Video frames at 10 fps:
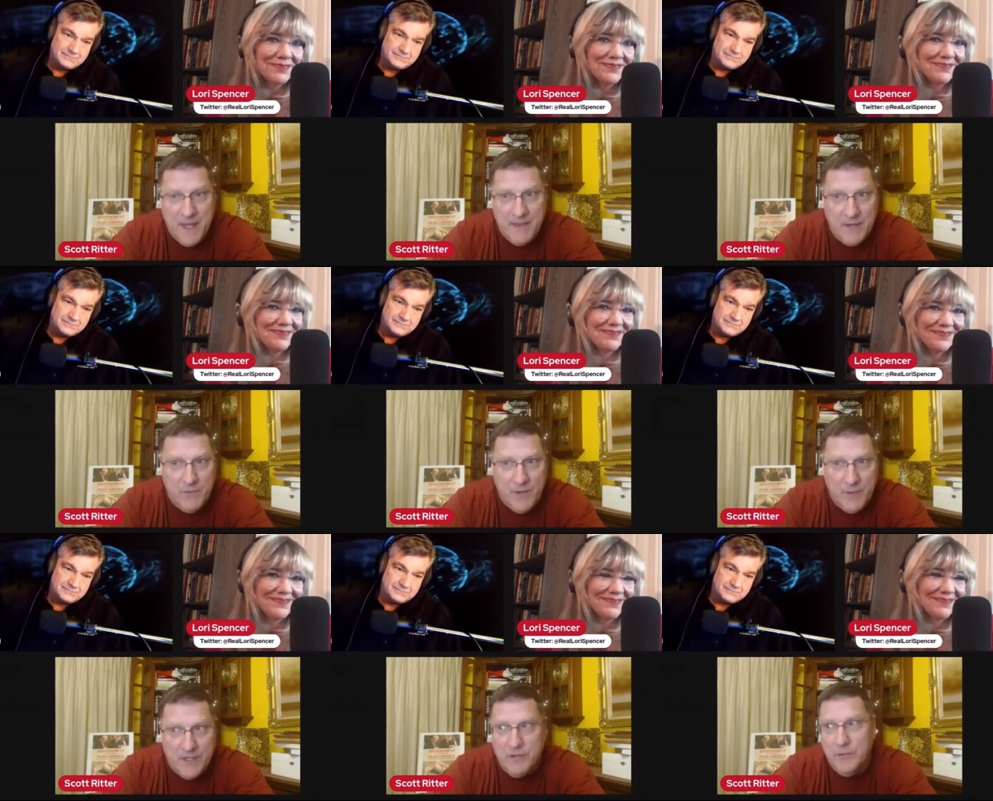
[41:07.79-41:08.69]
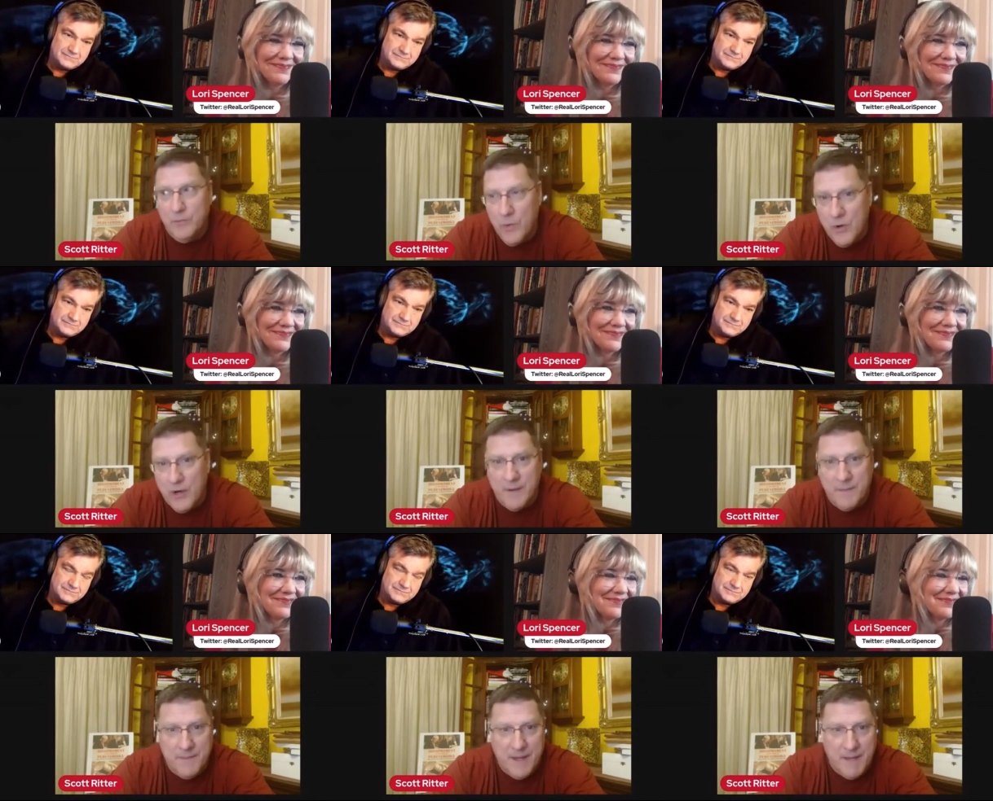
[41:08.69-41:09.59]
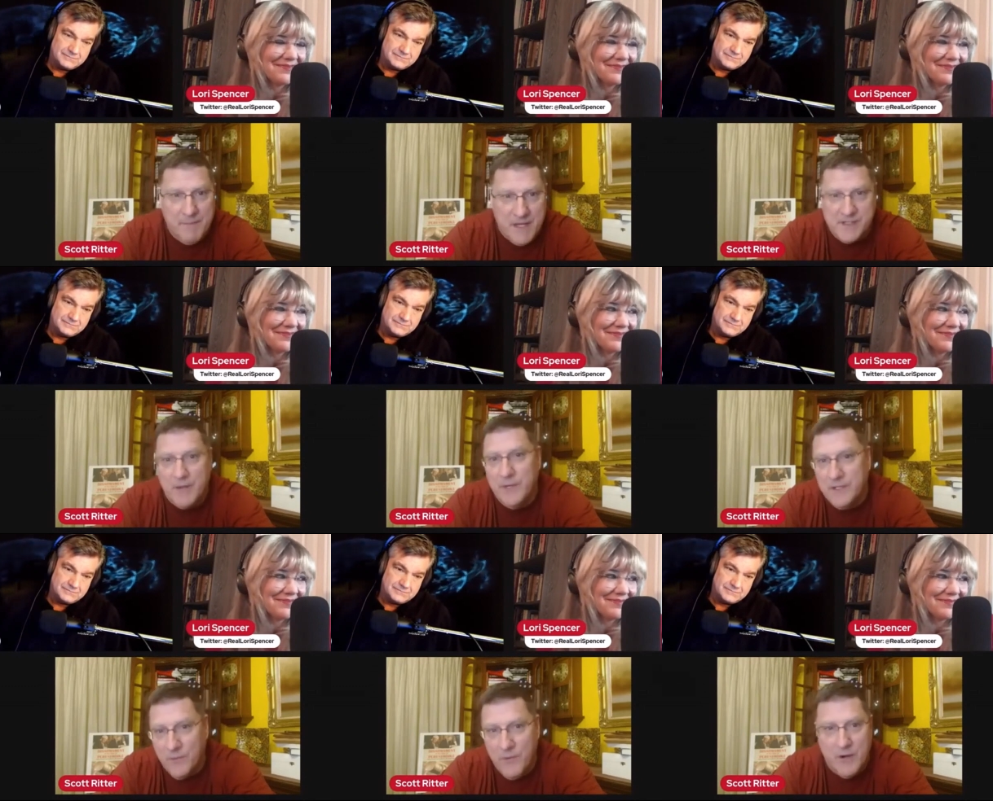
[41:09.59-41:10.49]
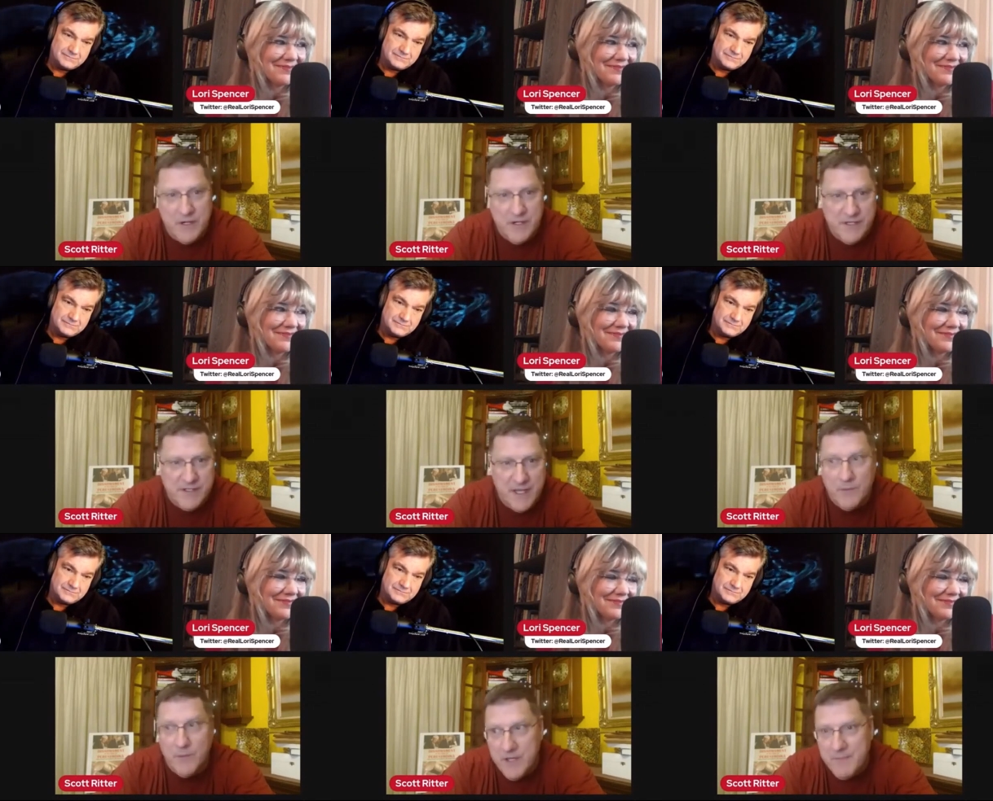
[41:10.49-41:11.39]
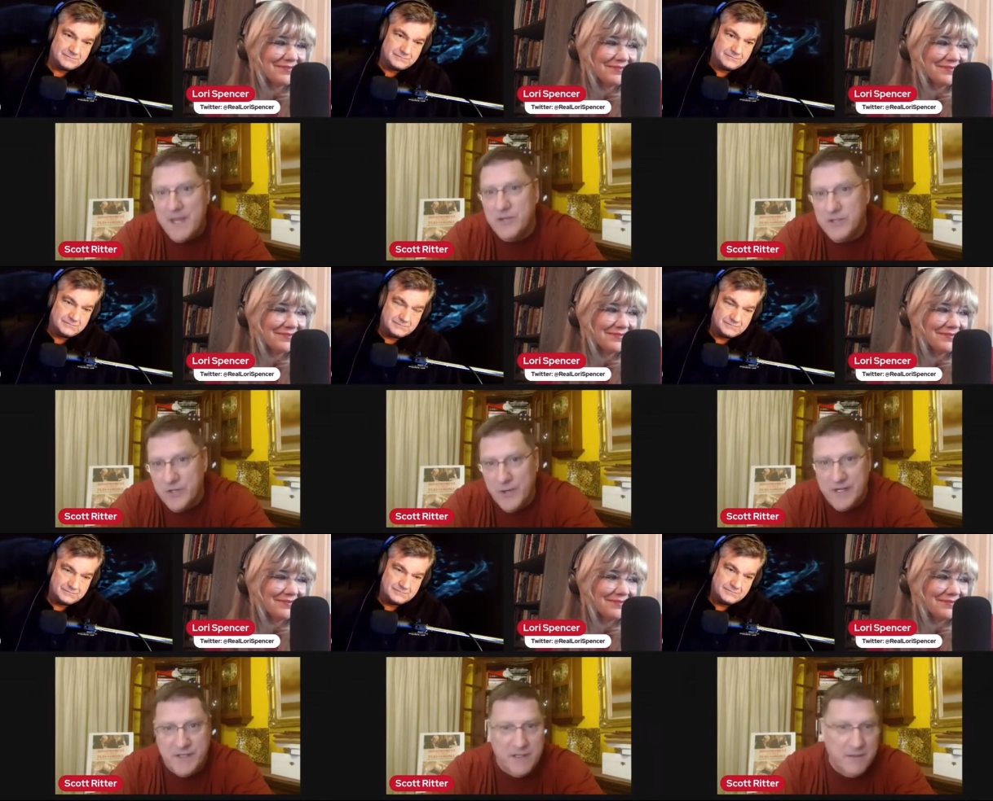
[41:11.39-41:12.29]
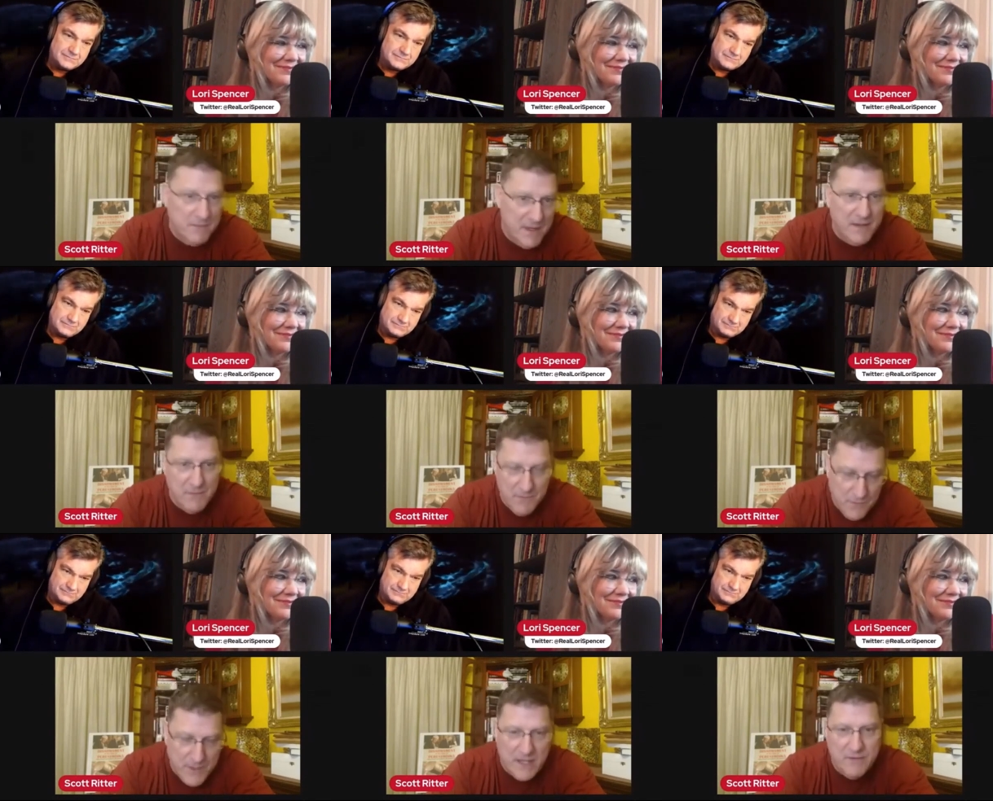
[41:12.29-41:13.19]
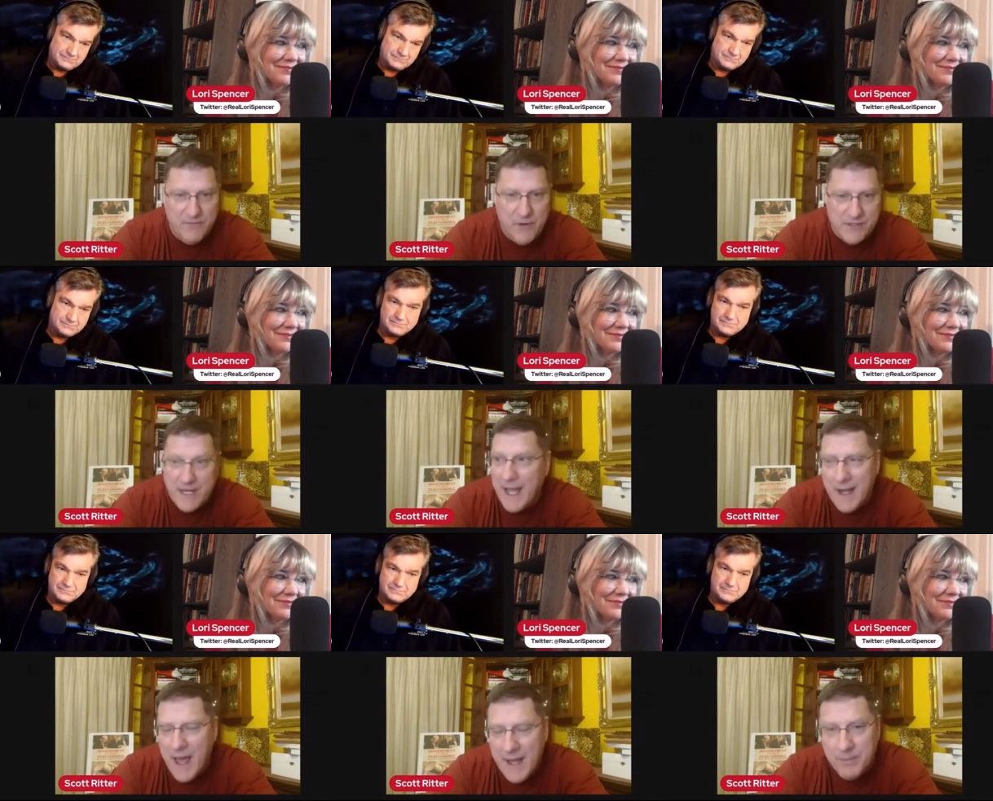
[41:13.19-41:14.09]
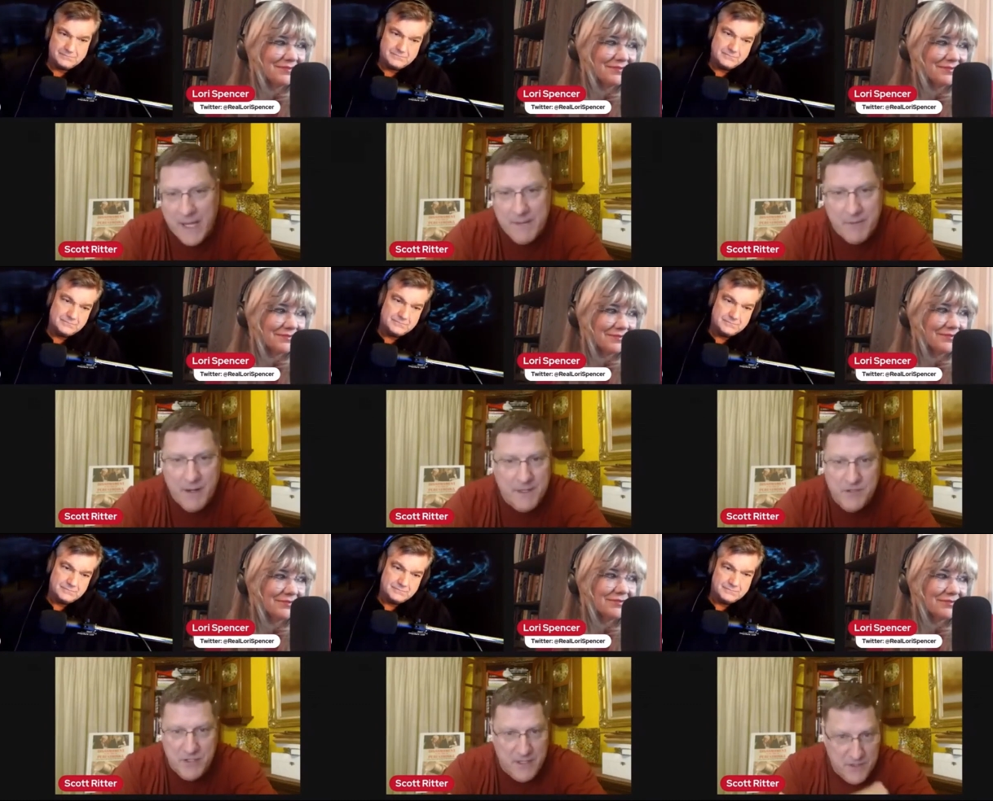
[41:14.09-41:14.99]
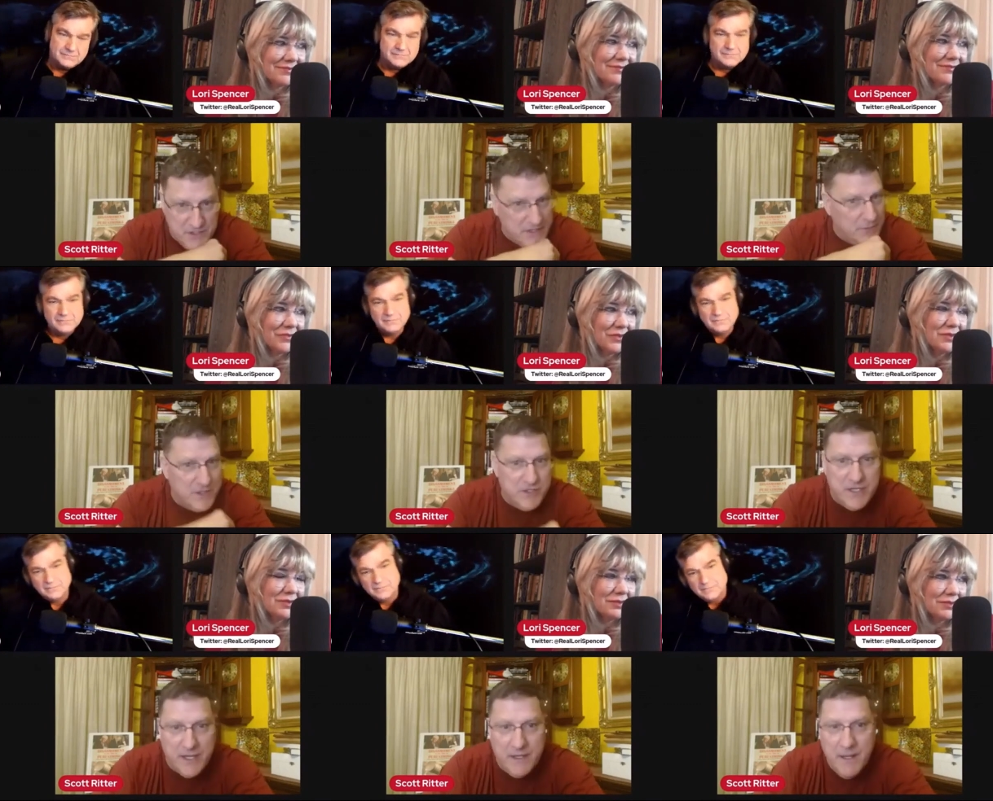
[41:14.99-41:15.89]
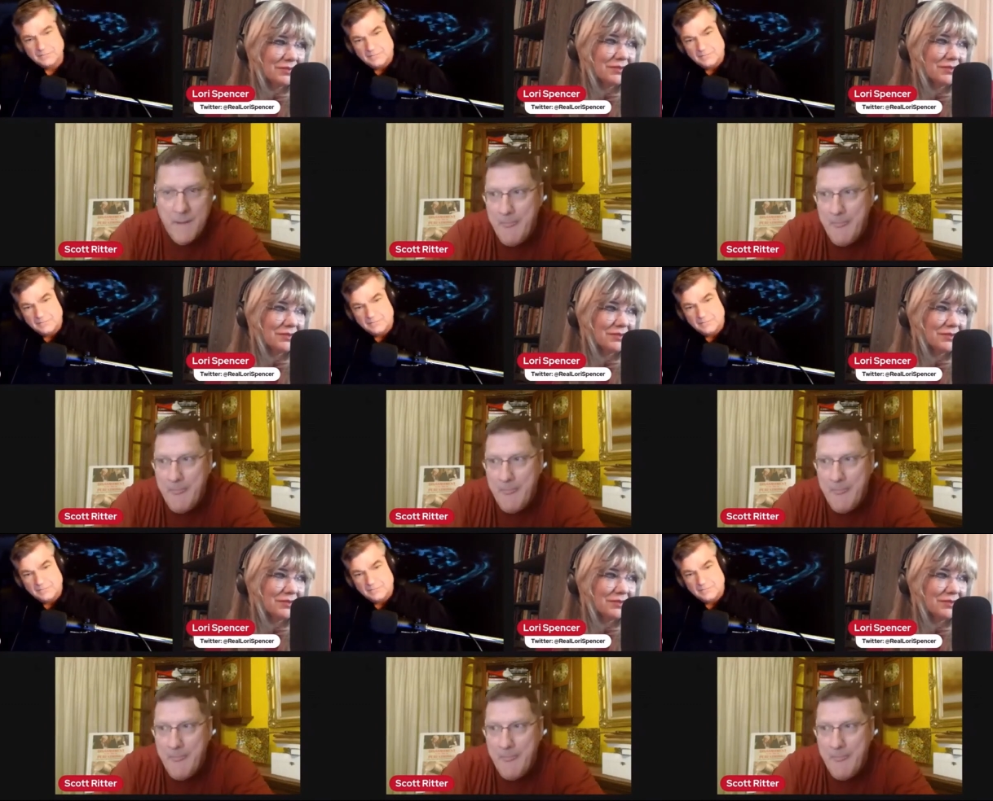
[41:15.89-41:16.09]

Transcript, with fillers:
Speaker 1: And then we went to war. And because I went to war, she said, well, you made your choice and, and we got divorced. I, I, I don't blame her. I mean, she, she did what she did.